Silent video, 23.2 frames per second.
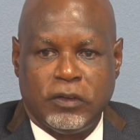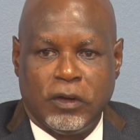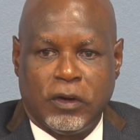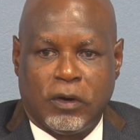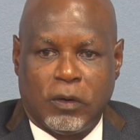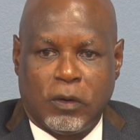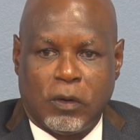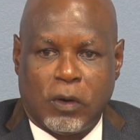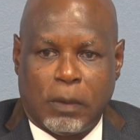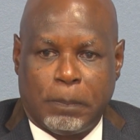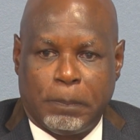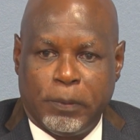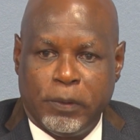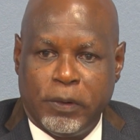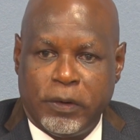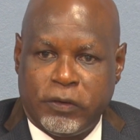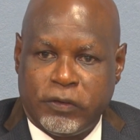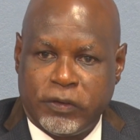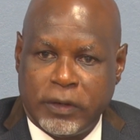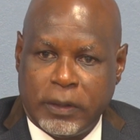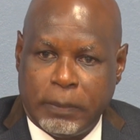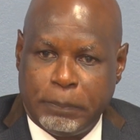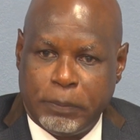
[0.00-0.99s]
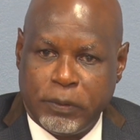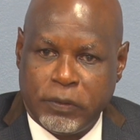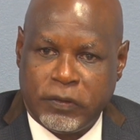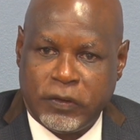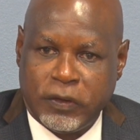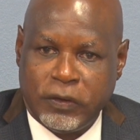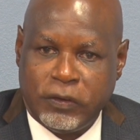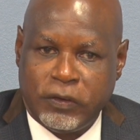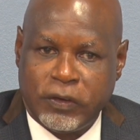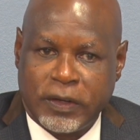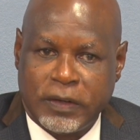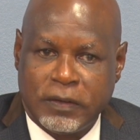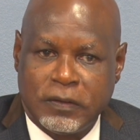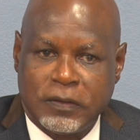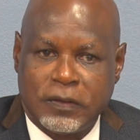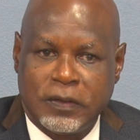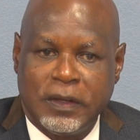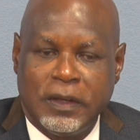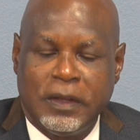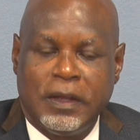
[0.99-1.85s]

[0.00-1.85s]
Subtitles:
your operational procedures,